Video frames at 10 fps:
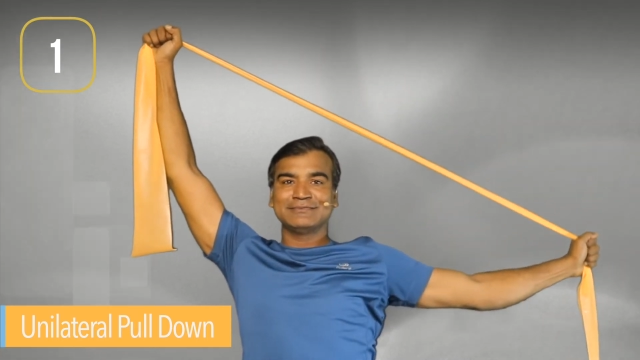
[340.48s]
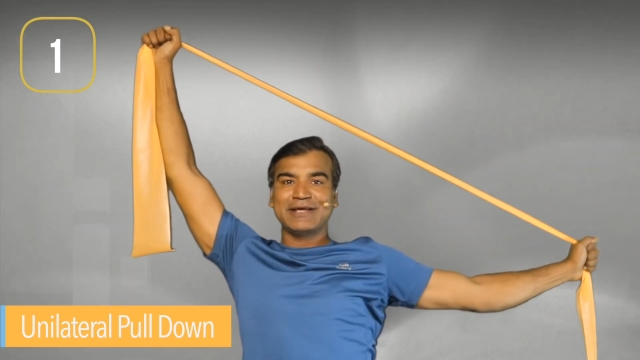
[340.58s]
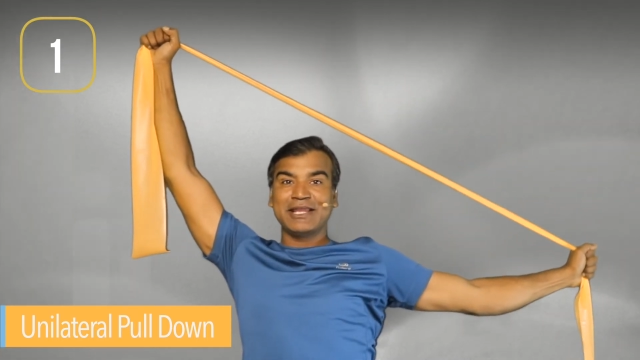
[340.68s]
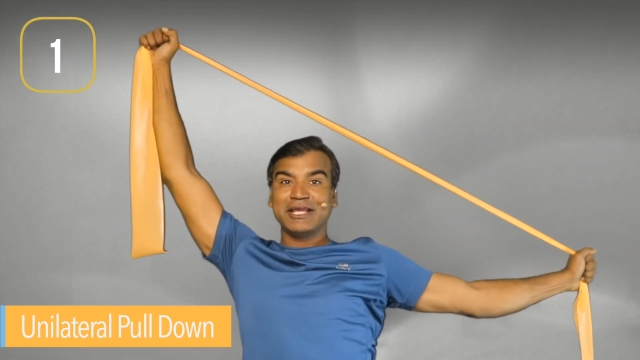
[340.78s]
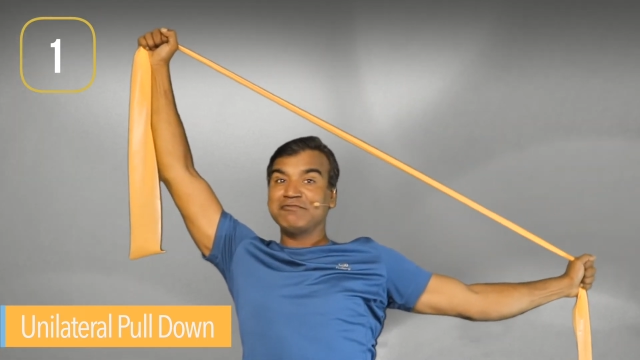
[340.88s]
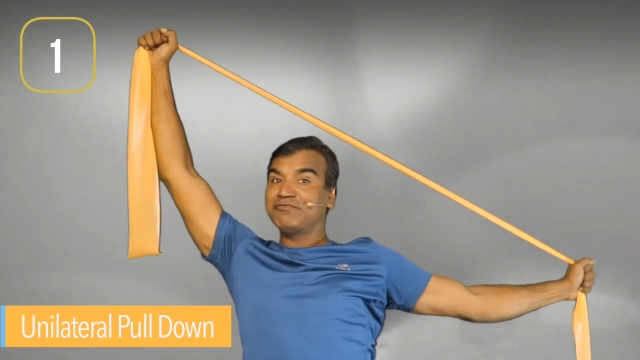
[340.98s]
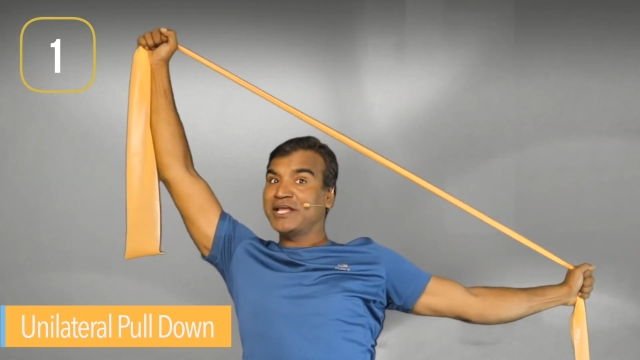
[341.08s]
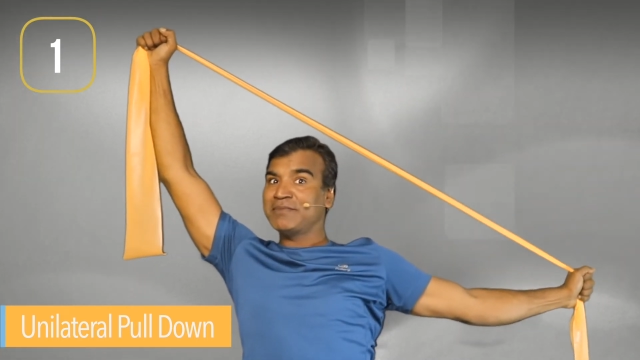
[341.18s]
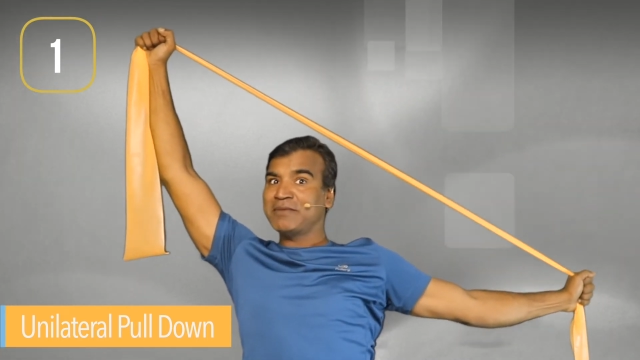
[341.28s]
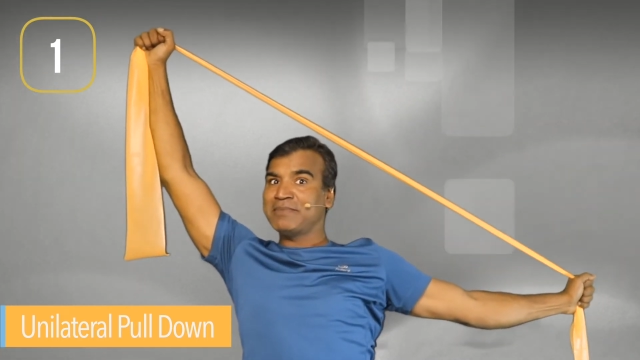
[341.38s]
And I can
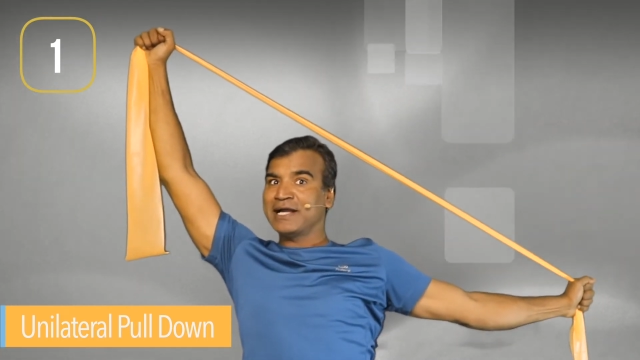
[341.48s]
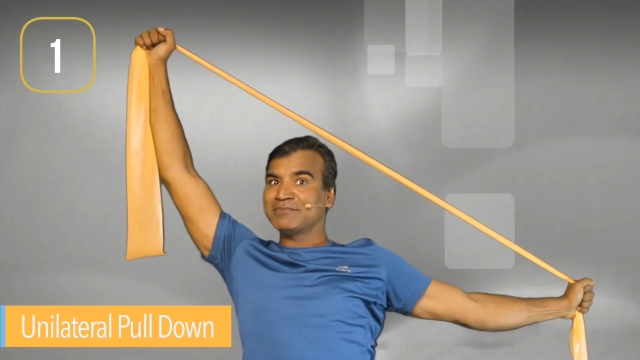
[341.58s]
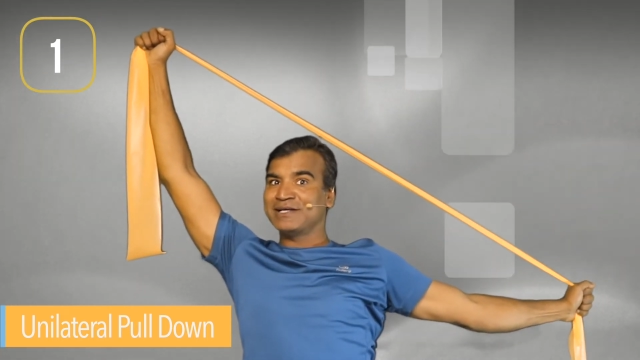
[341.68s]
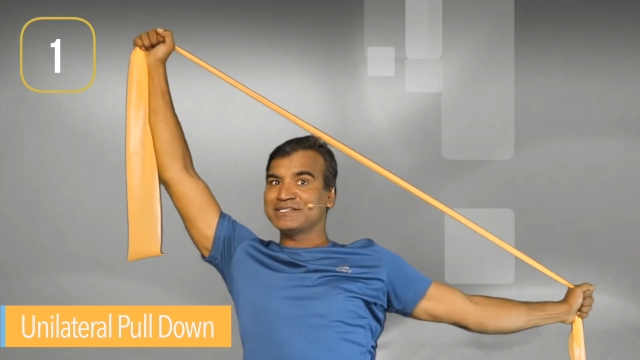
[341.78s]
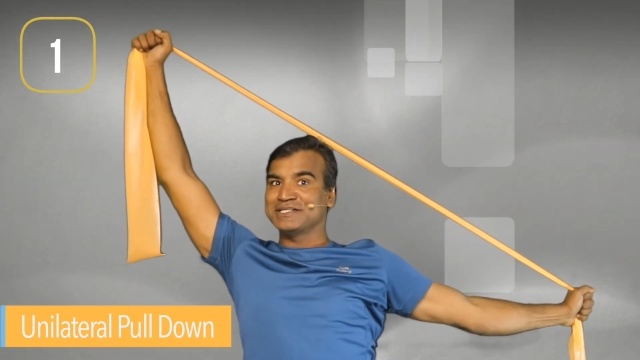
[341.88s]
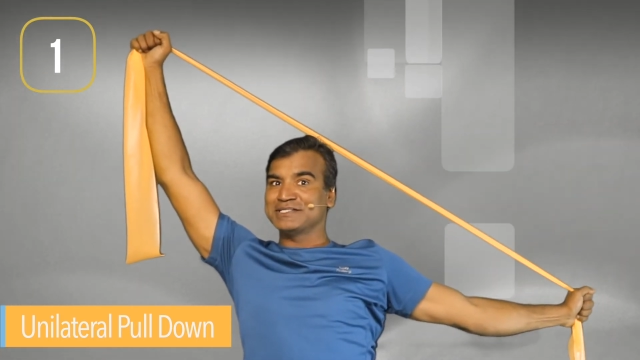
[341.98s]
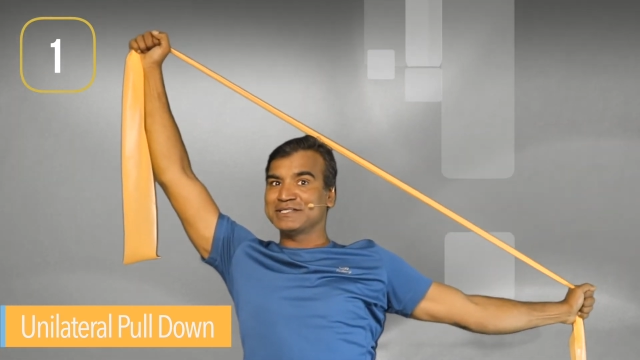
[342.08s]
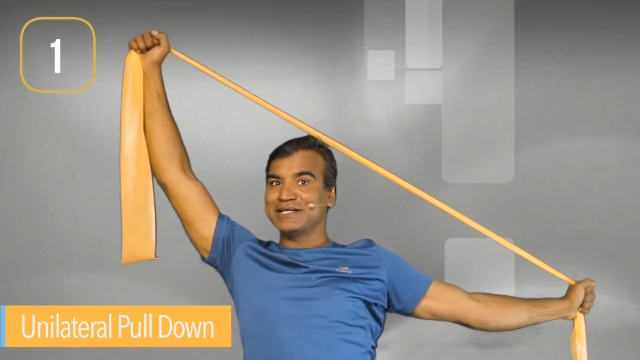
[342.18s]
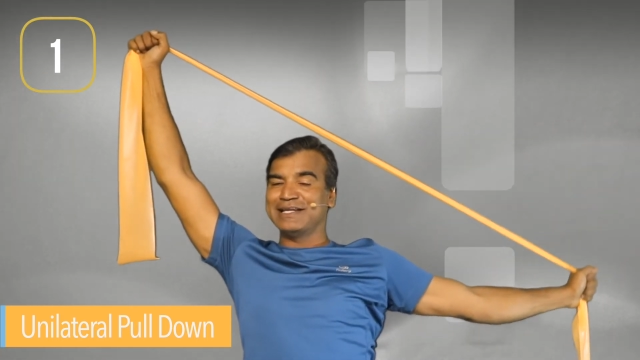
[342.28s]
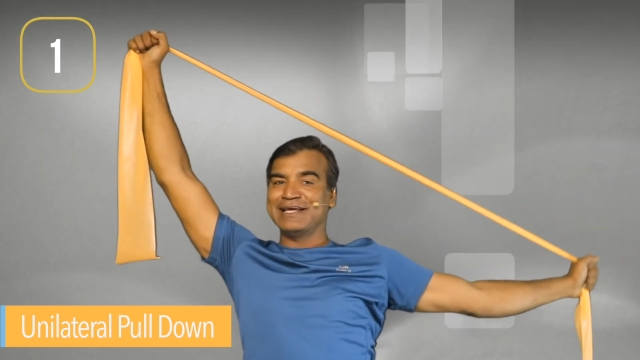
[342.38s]
feel my back muscles,
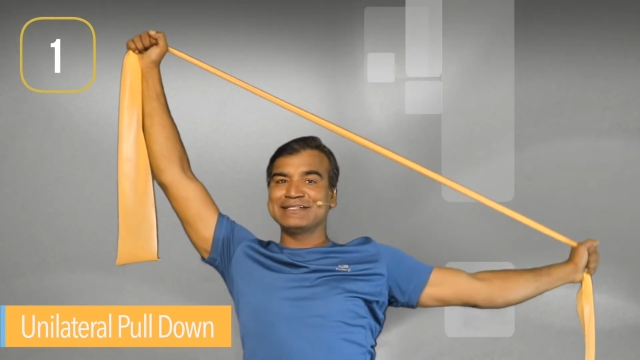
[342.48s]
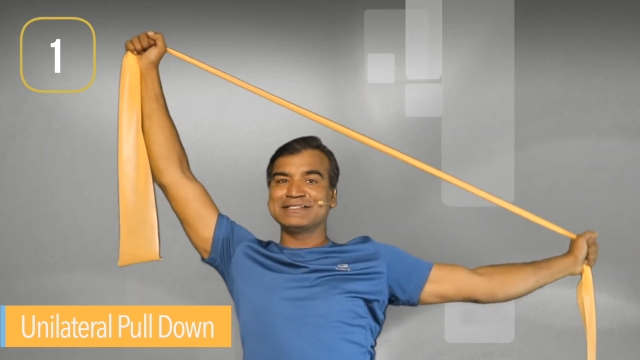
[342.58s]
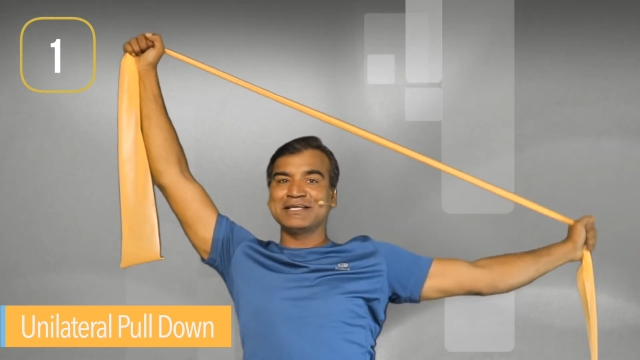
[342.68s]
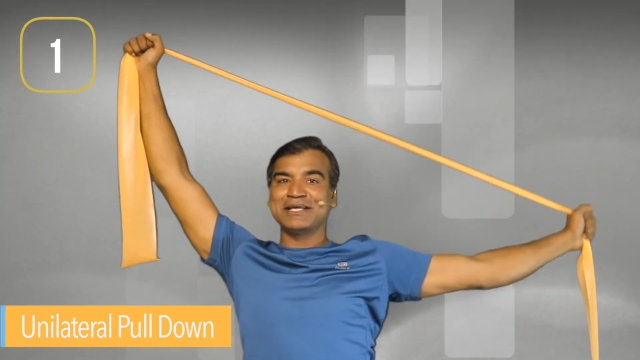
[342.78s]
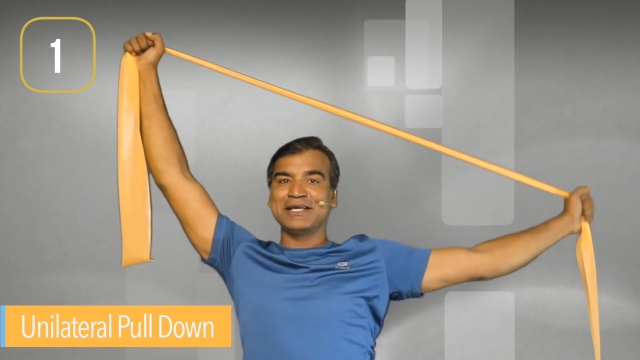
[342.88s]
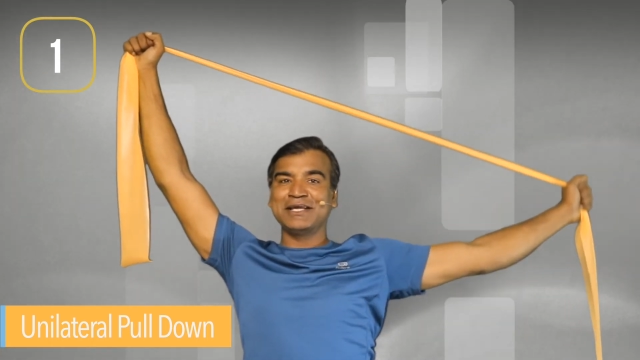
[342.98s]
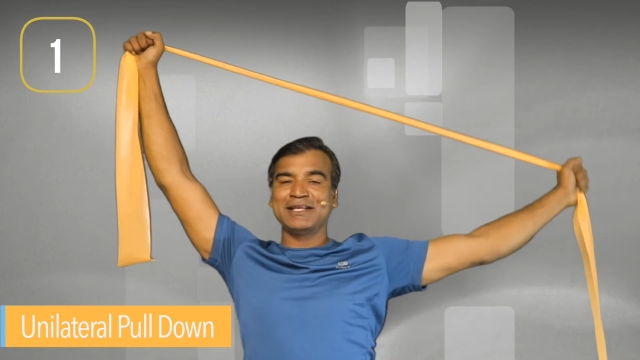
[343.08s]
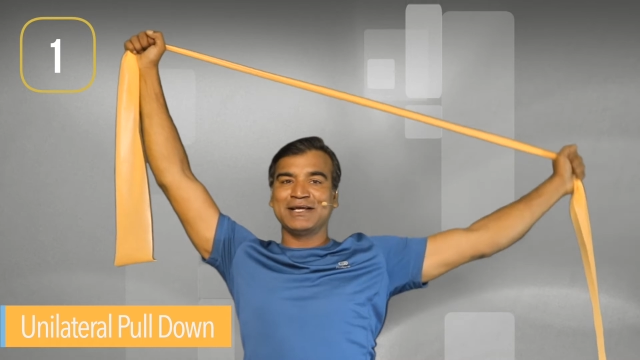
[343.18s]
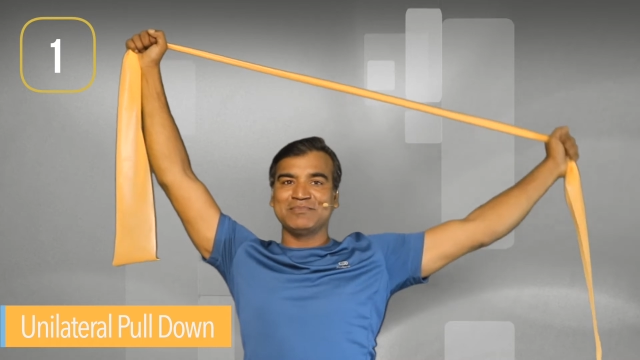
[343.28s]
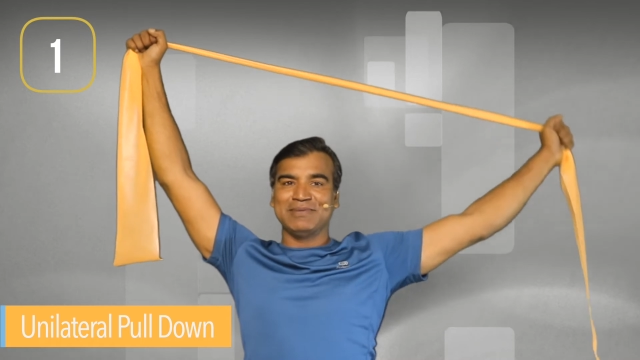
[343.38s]
and exhale,
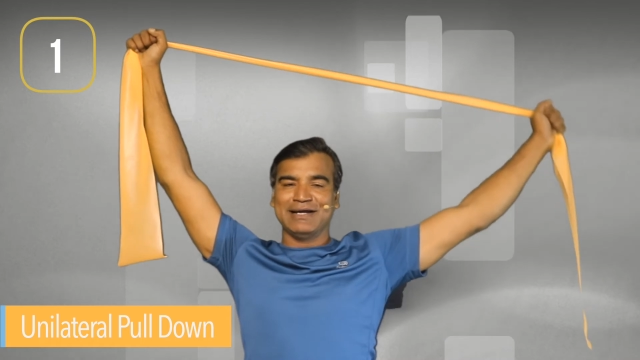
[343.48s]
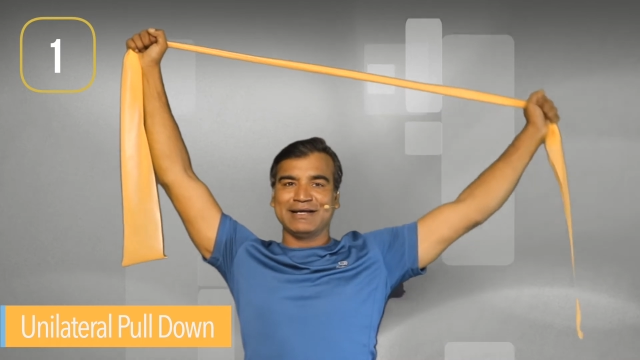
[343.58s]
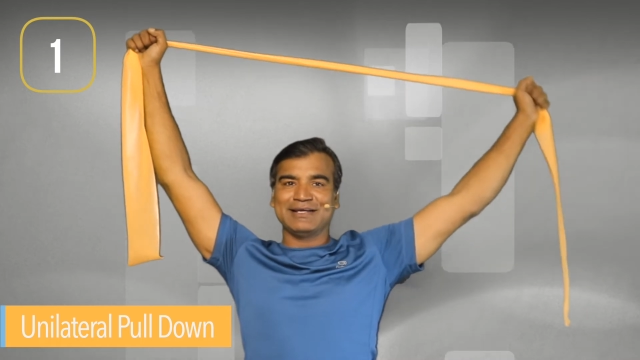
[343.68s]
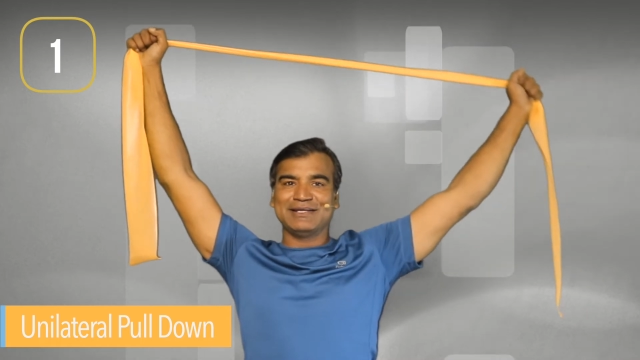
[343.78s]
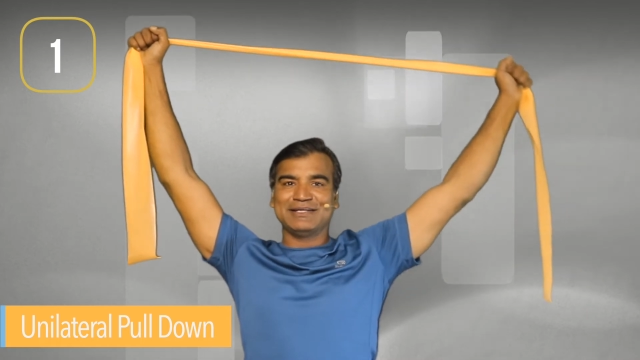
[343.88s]
come back.